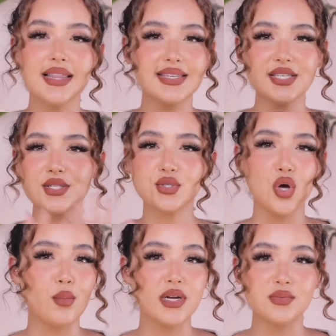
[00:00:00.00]
This is
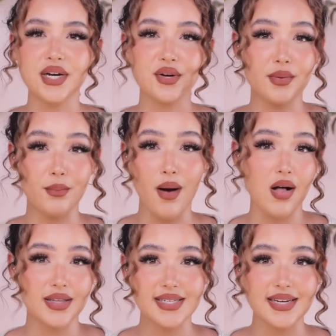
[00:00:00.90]
so much bigger than
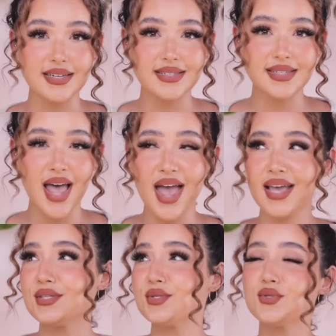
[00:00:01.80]
politics,
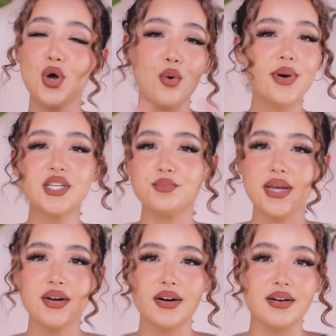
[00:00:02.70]
it's so much
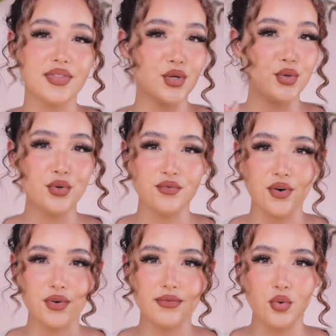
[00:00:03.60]
bigger than who you
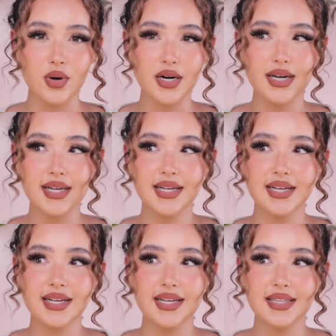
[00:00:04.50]
voted for.
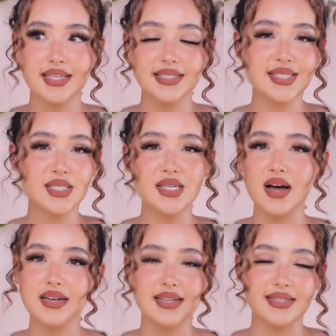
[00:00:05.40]
This is
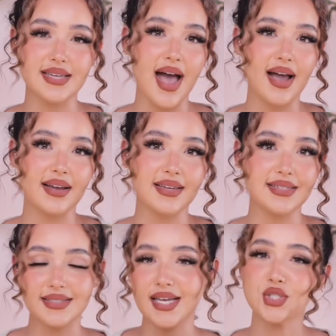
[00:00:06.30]
not an attack
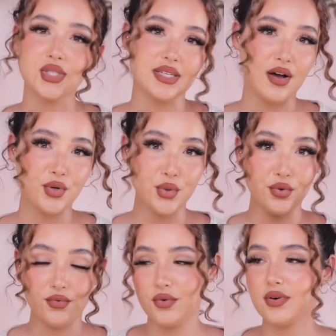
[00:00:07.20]
essentially on who
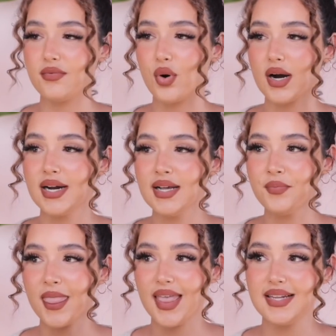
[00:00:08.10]
you voted for.
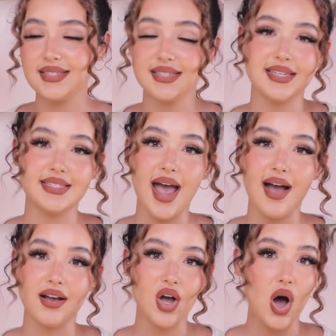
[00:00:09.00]
It is an
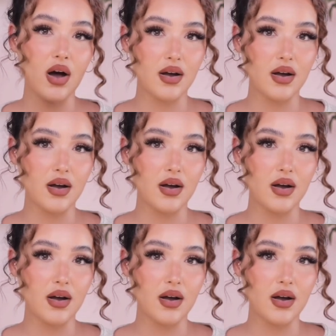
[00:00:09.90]
attack on